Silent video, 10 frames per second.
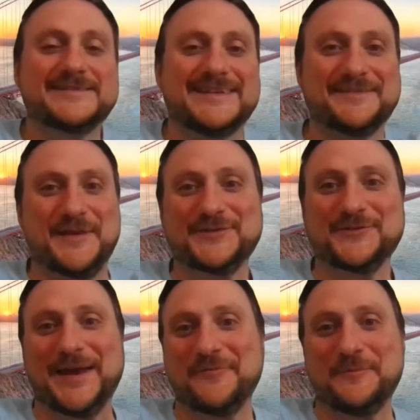Yeah, thanks for
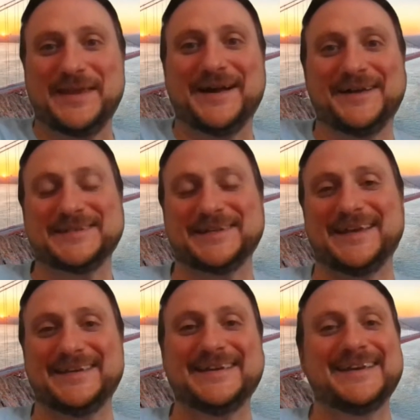having me on
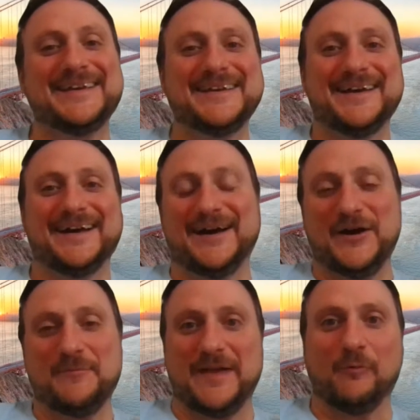today.
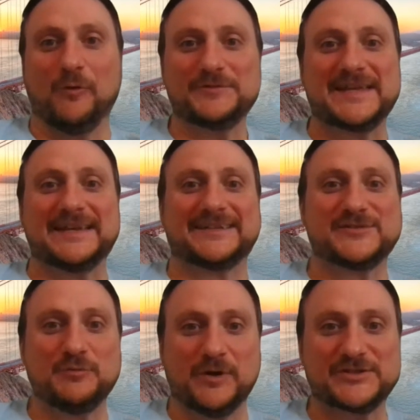I won't take
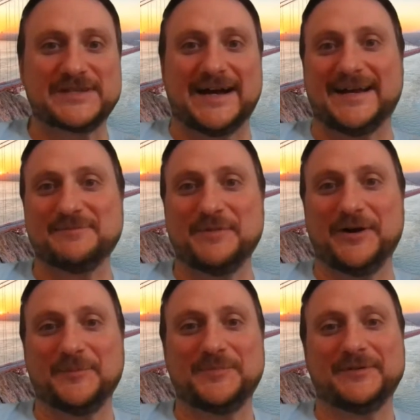too much time
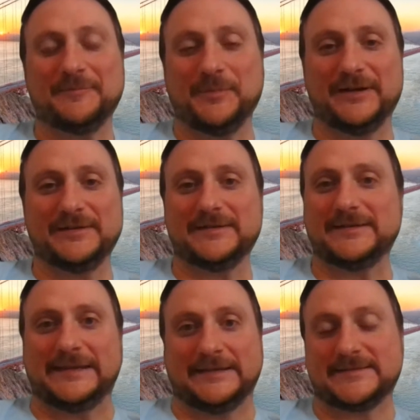up, but
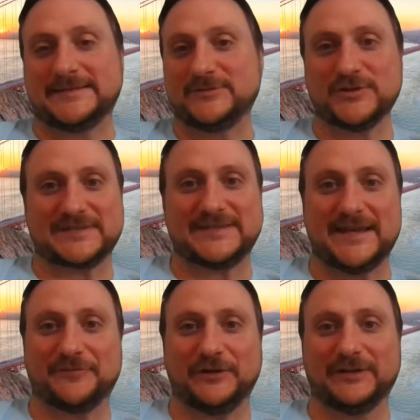yeah, just
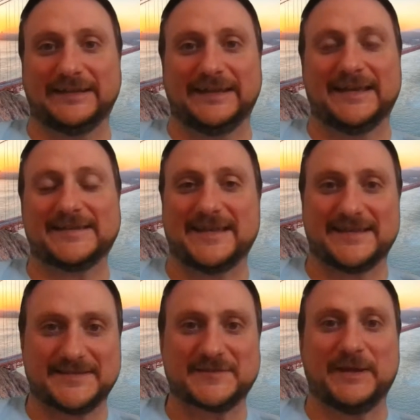definitely as
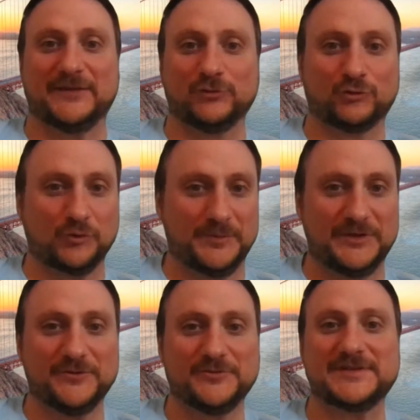the special
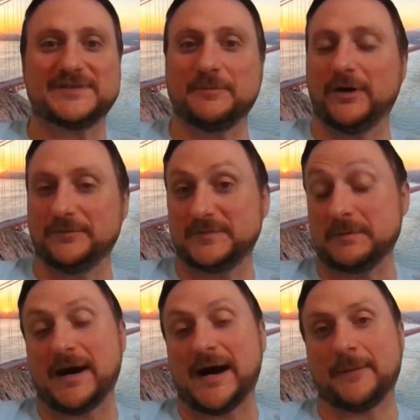tribute to
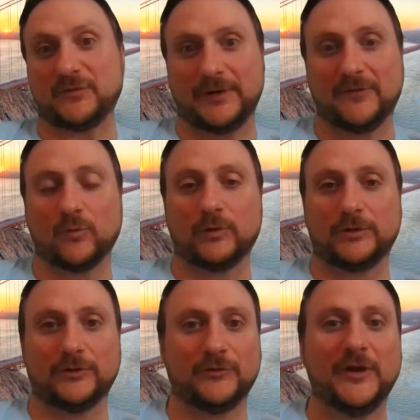moms around the
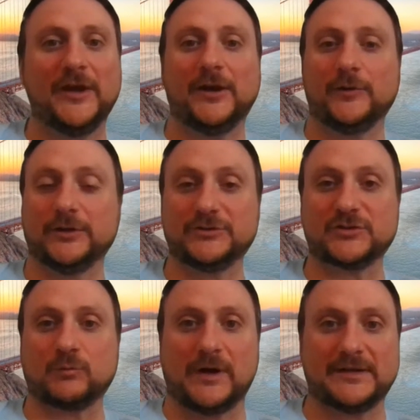world. Really,
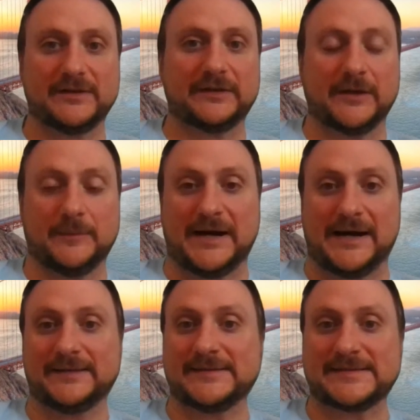just wanted to come
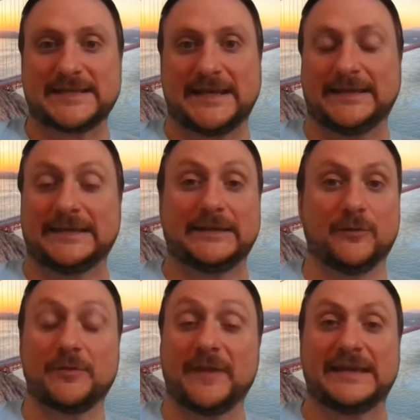on and say,
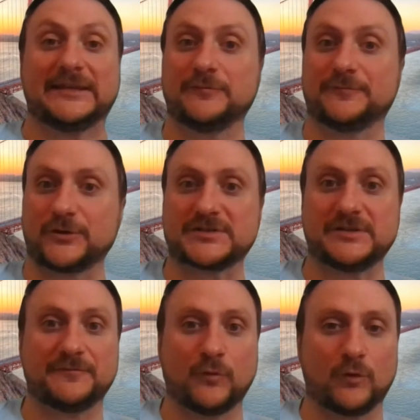thank you first
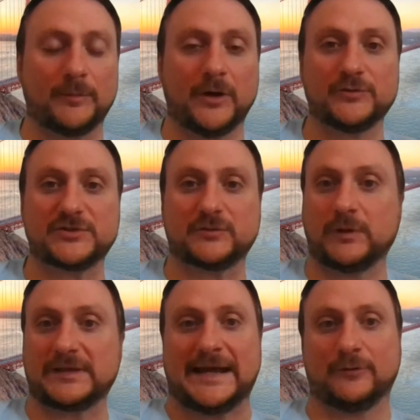and foremost.
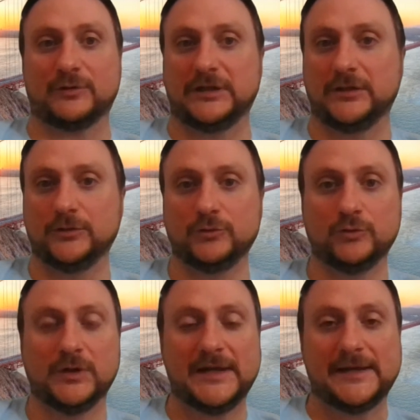Without
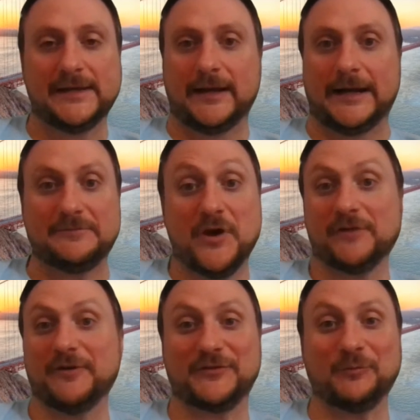you,
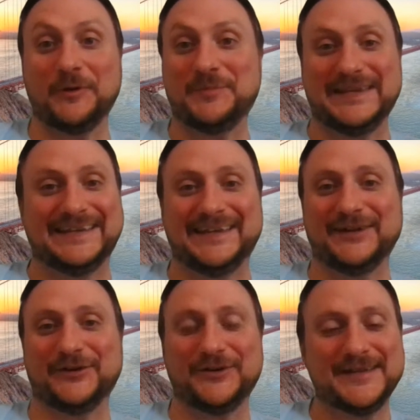none of us would be
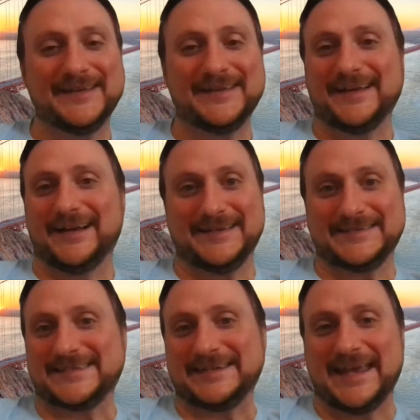here
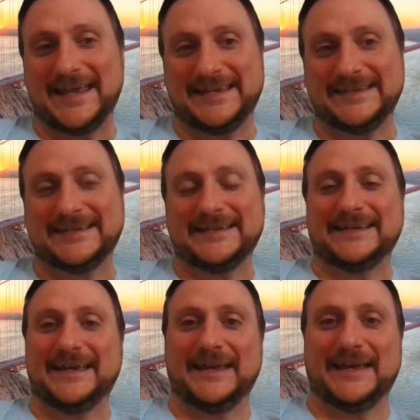today,
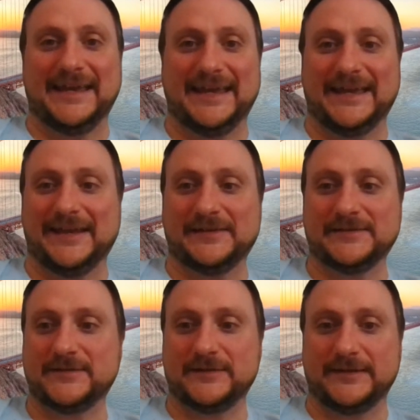
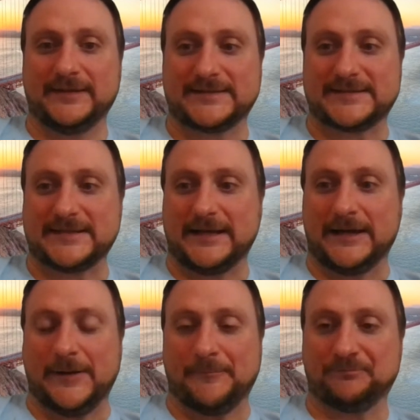and it's
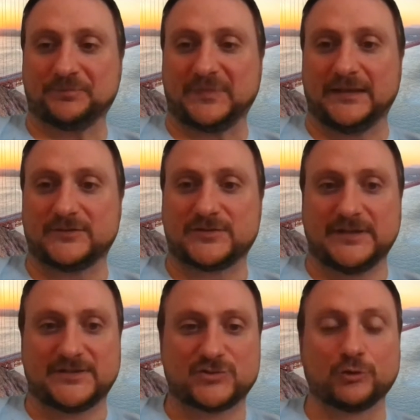
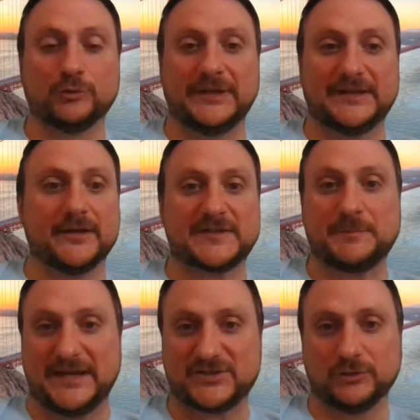truly a
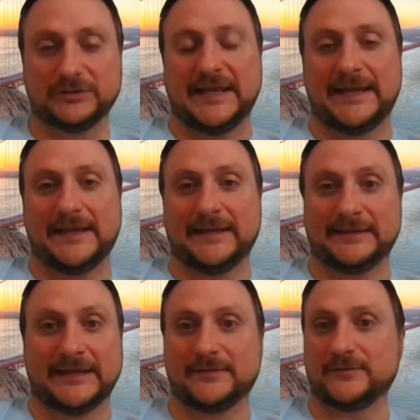special day. And
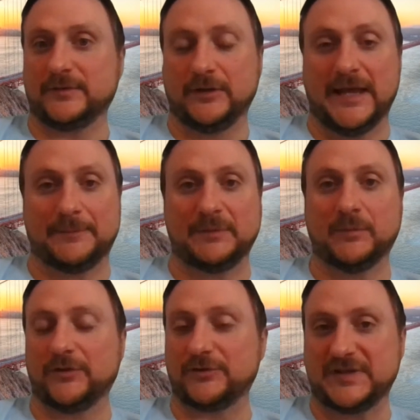again, happy
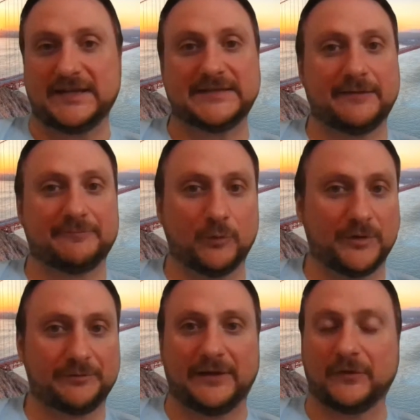Mother's Day to
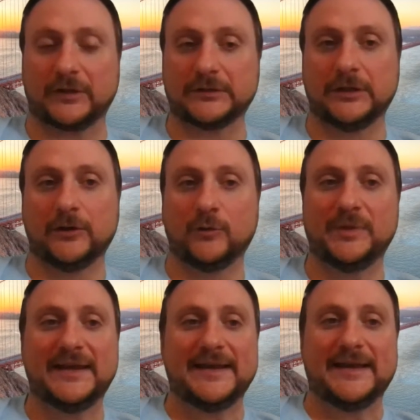everyone around the globe.